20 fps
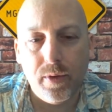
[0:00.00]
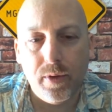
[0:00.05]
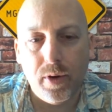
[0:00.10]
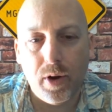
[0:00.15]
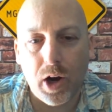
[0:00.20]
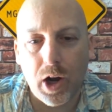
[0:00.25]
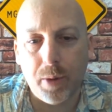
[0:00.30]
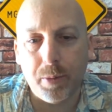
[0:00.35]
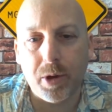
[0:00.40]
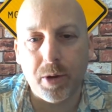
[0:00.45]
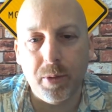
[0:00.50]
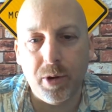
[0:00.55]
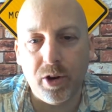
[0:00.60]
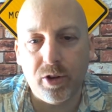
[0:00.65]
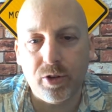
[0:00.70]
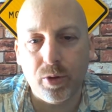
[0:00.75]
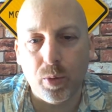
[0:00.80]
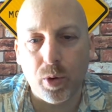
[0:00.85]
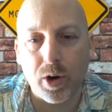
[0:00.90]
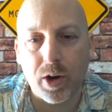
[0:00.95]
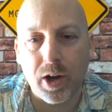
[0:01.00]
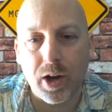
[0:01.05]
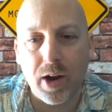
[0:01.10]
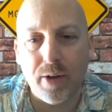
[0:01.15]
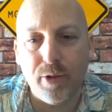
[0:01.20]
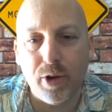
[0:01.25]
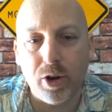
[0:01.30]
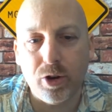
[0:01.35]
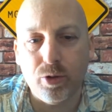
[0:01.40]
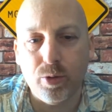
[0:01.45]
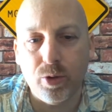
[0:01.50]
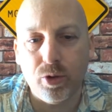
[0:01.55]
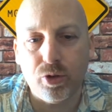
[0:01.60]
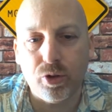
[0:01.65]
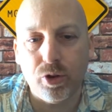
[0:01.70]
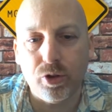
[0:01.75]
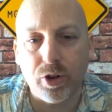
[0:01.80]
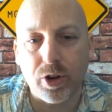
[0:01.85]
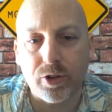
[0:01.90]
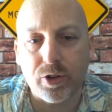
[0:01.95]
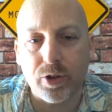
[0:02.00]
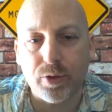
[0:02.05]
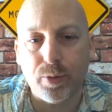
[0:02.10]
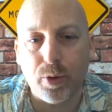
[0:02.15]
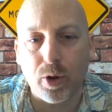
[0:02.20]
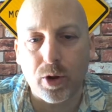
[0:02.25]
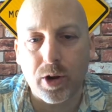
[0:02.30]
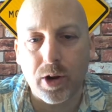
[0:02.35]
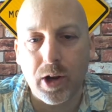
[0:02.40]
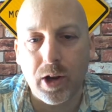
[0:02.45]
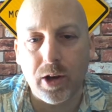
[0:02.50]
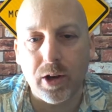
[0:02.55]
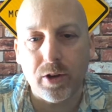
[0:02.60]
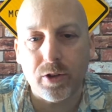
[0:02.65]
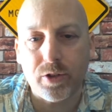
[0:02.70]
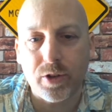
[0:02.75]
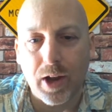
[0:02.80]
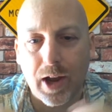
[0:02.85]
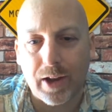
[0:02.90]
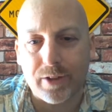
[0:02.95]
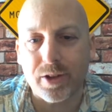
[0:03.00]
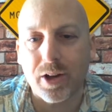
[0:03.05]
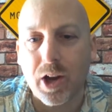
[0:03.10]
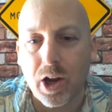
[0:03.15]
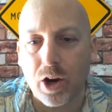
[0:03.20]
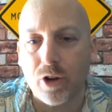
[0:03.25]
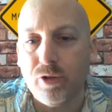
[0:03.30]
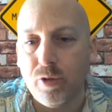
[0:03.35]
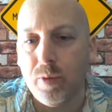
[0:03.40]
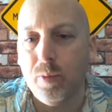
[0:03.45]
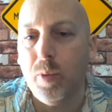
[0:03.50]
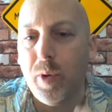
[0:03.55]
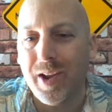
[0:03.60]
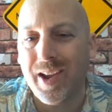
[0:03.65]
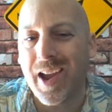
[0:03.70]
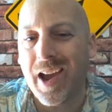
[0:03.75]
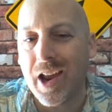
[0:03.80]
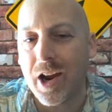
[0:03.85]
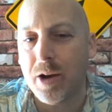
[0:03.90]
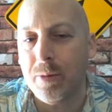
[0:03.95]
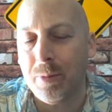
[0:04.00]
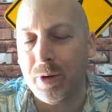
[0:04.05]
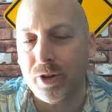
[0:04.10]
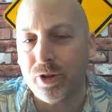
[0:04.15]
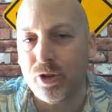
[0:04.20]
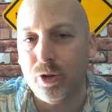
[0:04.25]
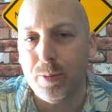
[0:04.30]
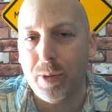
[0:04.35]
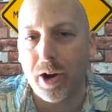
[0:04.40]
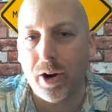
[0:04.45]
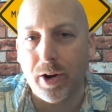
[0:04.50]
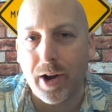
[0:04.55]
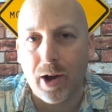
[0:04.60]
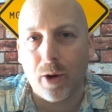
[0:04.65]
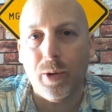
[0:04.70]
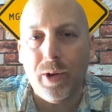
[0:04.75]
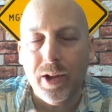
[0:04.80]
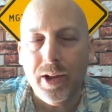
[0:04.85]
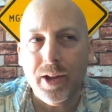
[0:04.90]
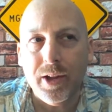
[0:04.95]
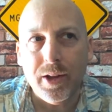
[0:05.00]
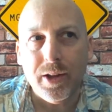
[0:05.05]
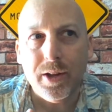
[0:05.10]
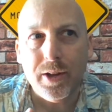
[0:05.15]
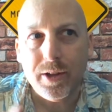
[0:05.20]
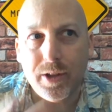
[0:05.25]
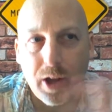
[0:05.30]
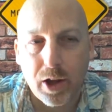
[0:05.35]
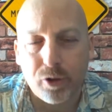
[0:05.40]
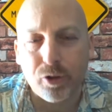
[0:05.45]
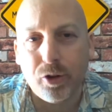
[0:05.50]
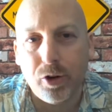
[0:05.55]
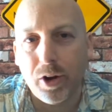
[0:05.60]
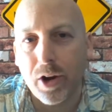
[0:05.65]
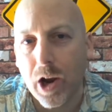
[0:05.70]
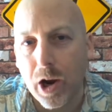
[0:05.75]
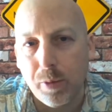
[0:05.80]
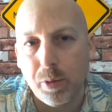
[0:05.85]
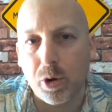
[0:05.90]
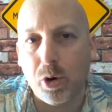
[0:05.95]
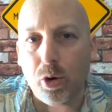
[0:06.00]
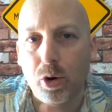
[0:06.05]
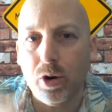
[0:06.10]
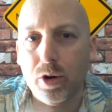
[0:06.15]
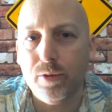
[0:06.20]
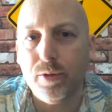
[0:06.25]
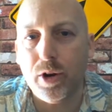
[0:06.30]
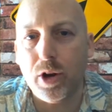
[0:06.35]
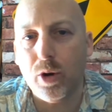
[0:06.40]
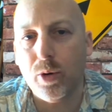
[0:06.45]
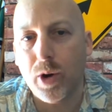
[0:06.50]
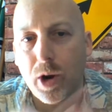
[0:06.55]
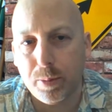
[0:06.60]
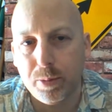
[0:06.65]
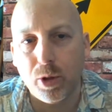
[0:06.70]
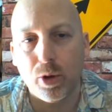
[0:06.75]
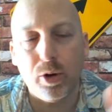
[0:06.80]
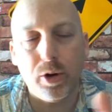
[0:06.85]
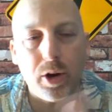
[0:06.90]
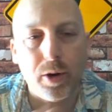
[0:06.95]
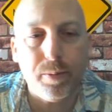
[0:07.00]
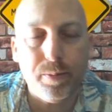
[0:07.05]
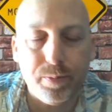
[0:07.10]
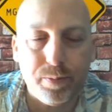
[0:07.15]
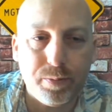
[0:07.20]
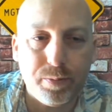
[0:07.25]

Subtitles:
I am committed to working every day to ensure justice for all Canadians. As a country, we can and must do better." Now, yesterday I recorded a video and uploaded it